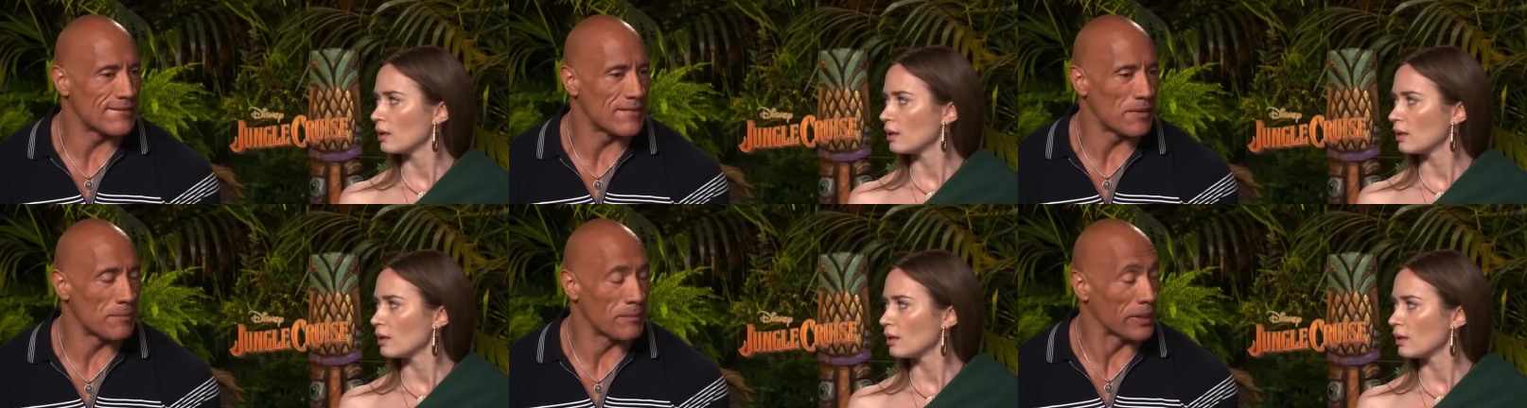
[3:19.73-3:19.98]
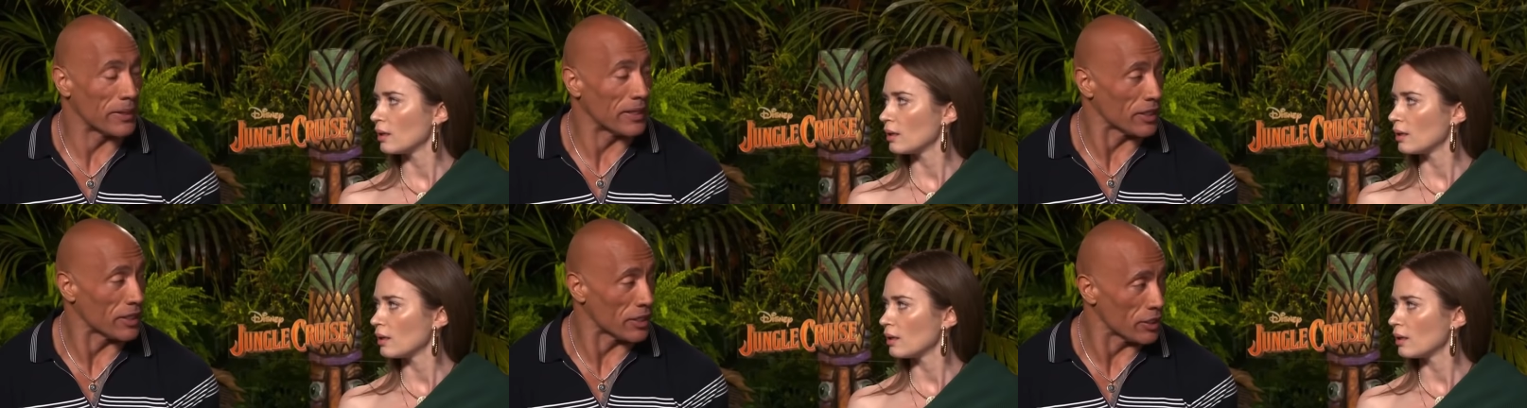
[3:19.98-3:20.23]

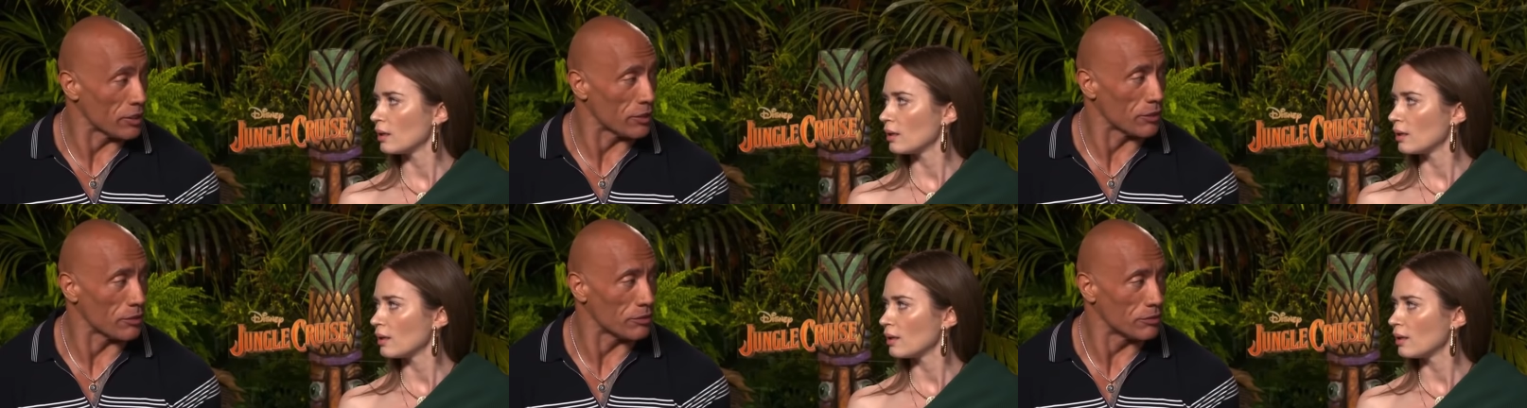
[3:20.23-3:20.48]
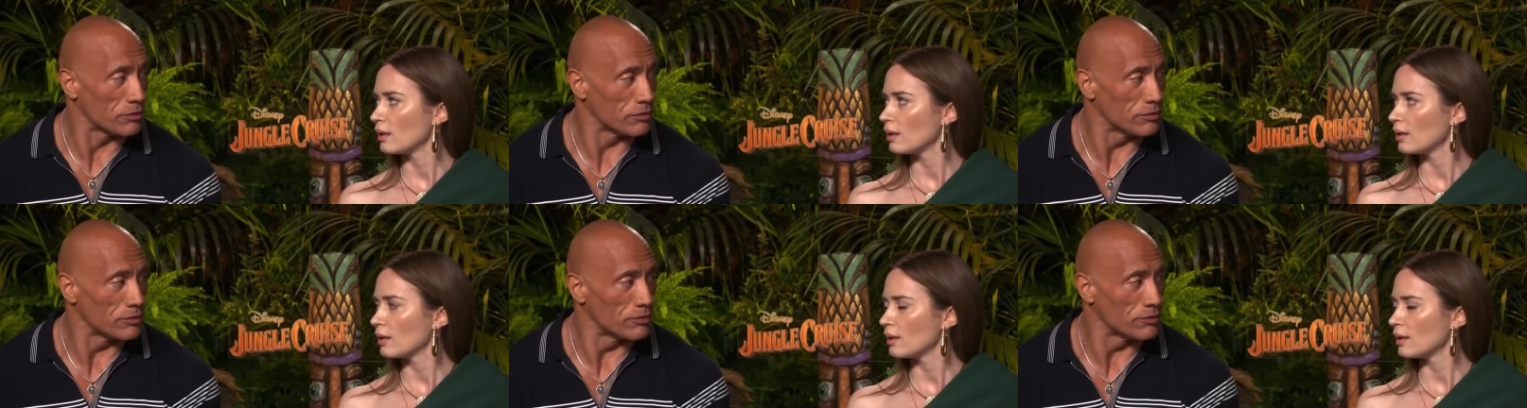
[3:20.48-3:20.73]
Speaker 1: Meaning you.
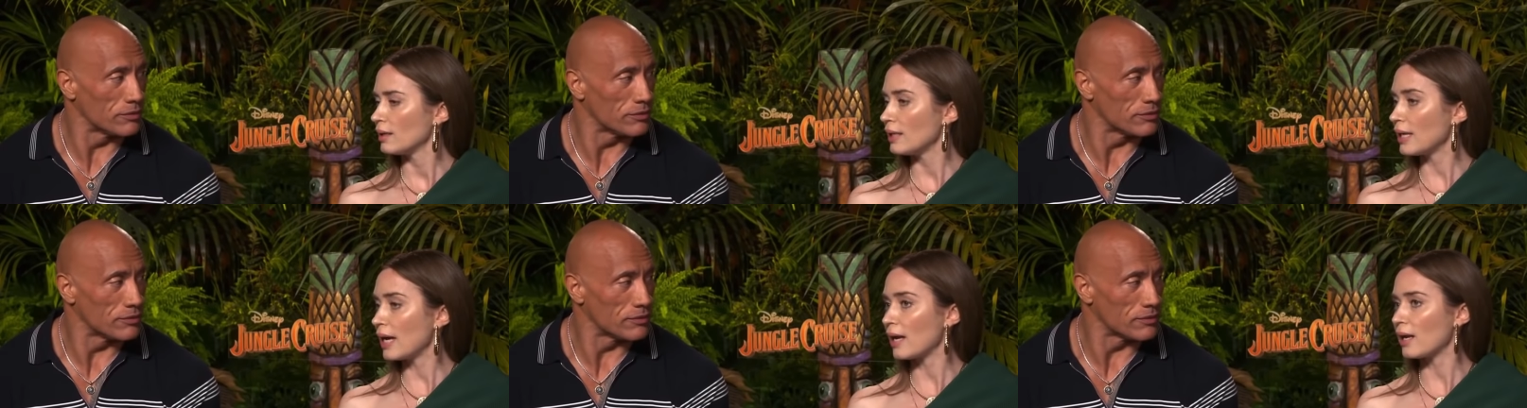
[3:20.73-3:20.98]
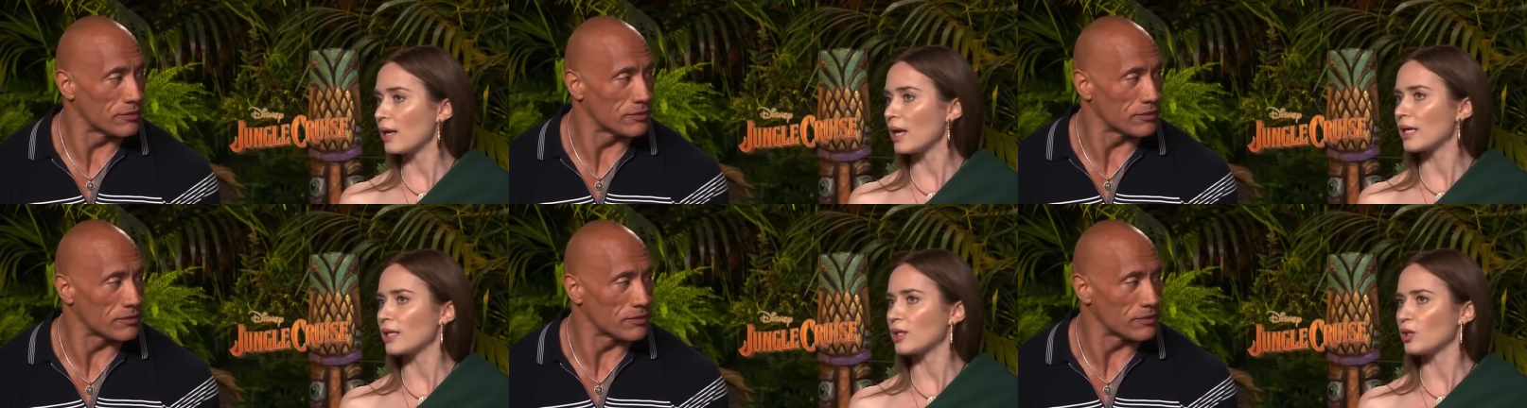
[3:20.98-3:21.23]
Speaker 2: Yeah,
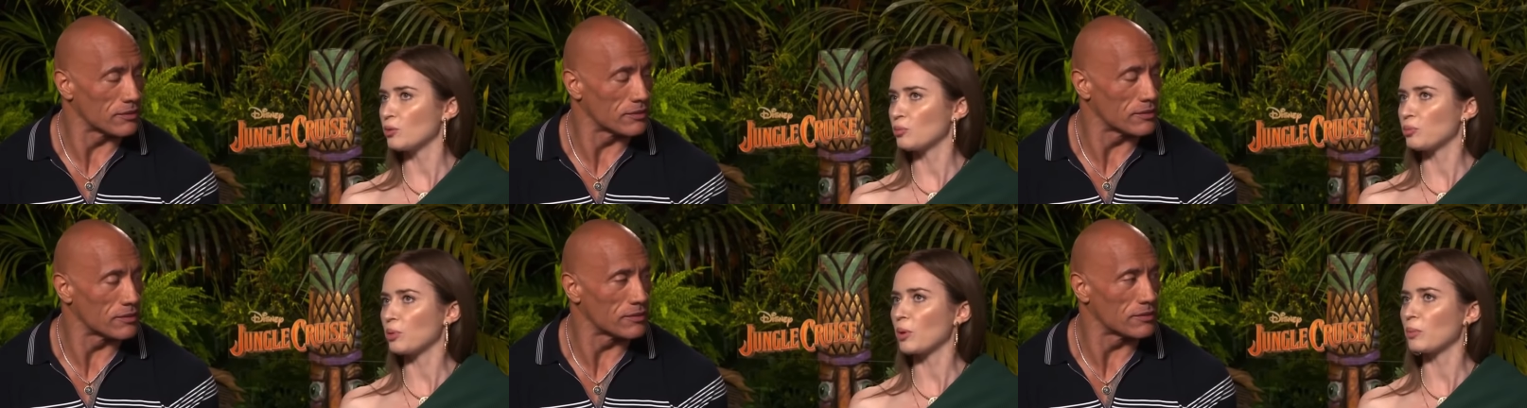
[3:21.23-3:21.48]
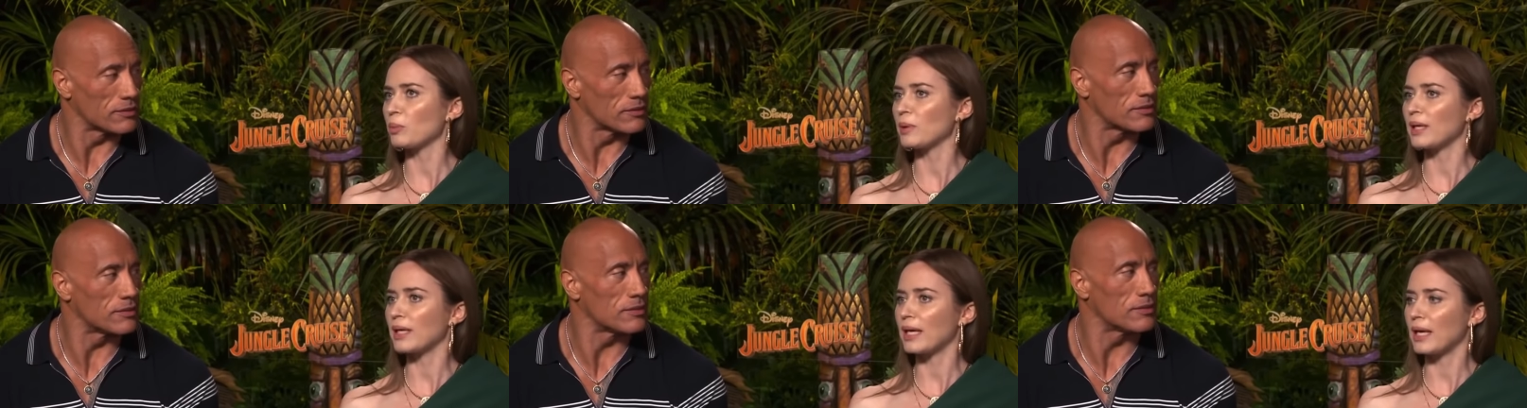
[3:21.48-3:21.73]
like you'd
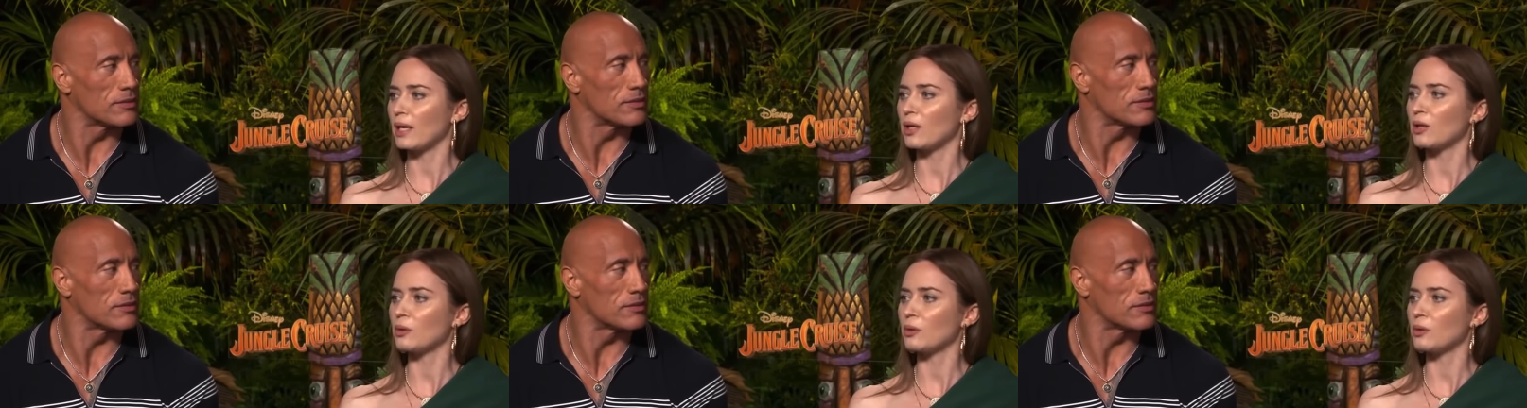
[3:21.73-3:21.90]
probably kill